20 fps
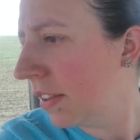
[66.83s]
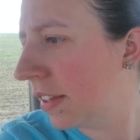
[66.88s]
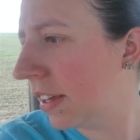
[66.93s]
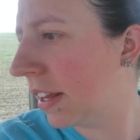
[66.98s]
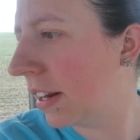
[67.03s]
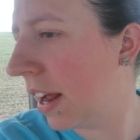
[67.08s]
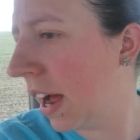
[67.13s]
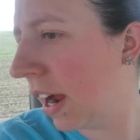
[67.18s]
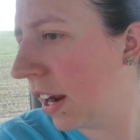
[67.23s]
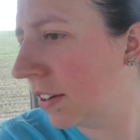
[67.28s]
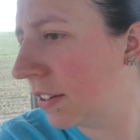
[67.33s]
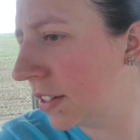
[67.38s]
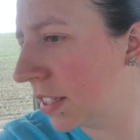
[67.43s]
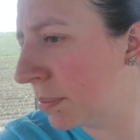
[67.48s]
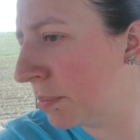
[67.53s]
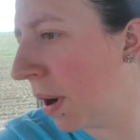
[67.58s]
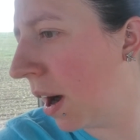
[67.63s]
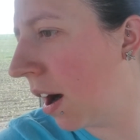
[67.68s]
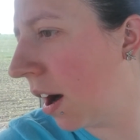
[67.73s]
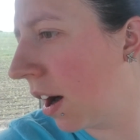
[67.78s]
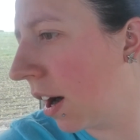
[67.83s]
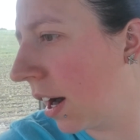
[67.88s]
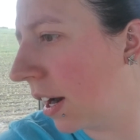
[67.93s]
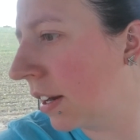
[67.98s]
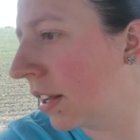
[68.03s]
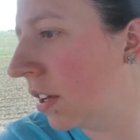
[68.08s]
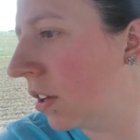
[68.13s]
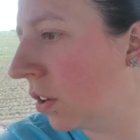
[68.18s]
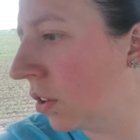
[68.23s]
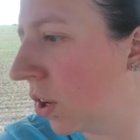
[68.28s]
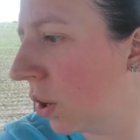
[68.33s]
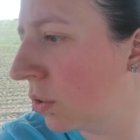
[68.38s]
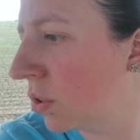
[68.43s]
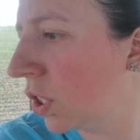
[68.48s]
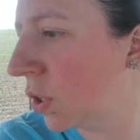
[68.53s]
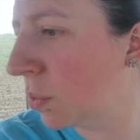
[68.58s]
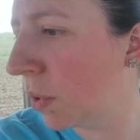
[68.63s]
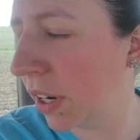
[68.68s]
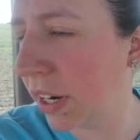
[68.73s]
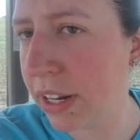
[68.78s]
anhydrous bar and he'll go
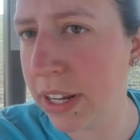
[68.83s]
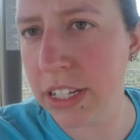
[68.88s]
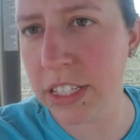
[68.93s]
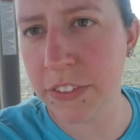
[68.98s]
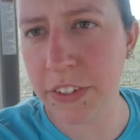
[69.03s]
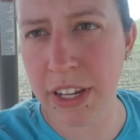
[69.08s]
do one of his.